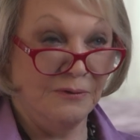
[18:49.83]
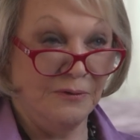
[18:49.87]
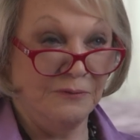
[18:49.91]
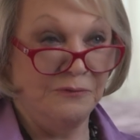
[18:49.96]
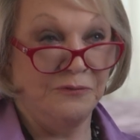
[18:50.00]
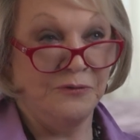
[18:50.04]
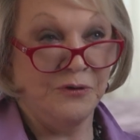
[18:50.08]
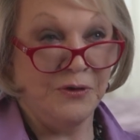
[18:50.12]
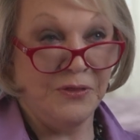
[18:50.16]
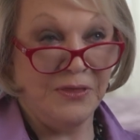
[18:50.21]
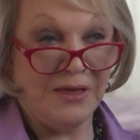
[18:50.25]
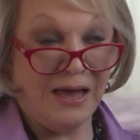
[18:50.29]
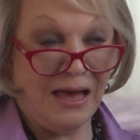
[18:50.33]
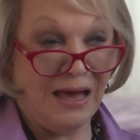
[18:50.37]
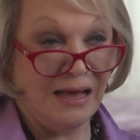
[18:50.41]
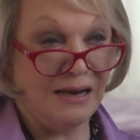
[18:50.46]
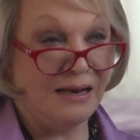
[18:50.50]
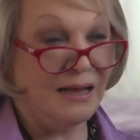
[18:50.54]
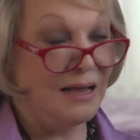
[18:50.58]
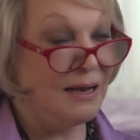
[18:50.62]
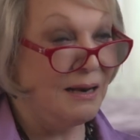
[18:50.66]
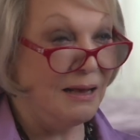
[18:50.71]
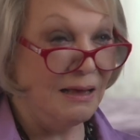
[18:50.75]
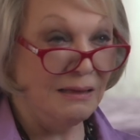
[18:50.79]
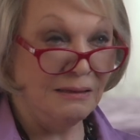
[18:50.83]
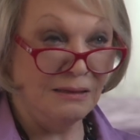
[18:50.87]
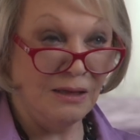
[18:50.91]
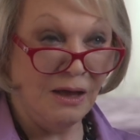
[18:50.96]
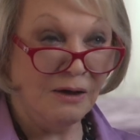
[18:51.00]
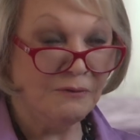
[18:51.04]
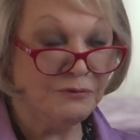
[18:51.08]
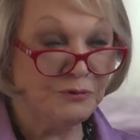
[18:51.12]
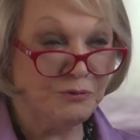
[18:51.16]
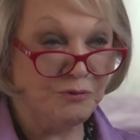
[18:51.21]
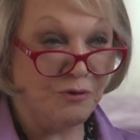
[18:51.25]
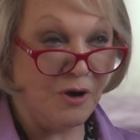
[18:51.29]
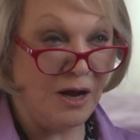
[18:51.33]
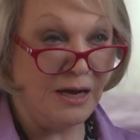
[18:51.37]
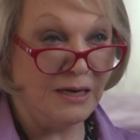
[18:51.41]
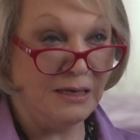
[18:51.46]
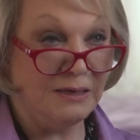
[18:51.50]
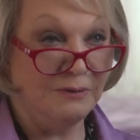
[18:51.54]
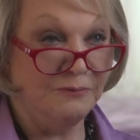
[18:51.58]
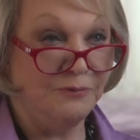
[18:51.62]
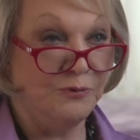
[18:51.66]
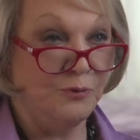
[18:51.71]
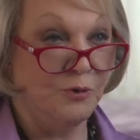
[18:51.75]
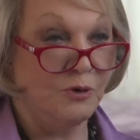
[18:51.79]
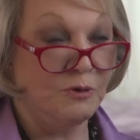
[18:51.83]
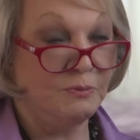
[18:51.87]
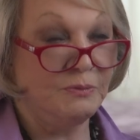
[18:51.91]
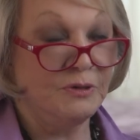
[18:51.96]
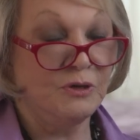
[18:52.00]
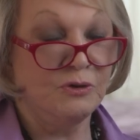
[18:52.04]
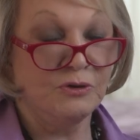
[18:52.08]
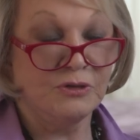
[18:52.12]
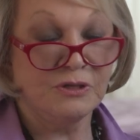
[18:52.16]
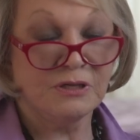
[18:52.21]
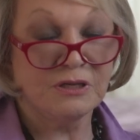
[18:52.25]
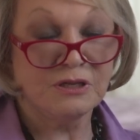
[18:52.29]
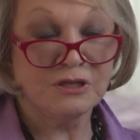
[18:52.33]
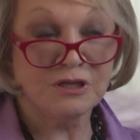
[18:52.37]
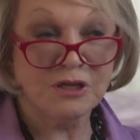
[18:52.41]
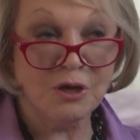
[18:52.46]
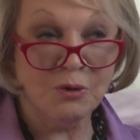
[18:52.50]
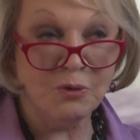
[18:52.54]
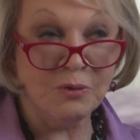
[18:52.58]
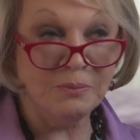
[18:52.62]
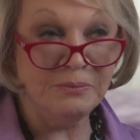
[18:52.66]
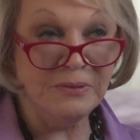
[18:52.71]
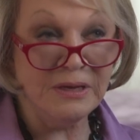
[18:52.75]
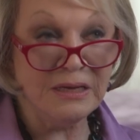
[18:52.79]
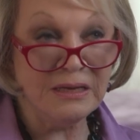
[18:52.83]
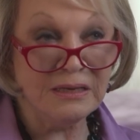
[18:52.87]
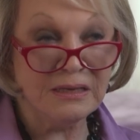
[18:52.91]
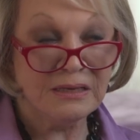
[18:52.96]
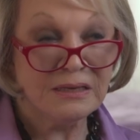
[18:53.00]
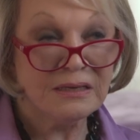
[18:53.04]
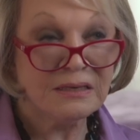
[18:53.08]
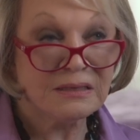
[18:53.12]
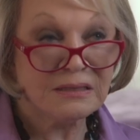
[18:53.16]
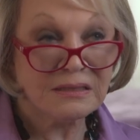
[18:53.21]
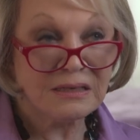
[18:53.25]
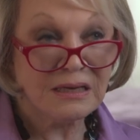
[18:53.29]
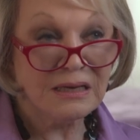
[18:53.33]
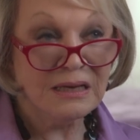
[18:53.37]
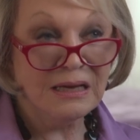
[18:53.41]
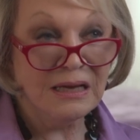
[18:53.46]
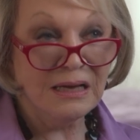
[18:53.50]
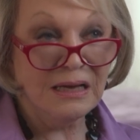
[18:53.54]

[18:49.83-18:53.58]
for that, and I loved writing for it because it's so immediate.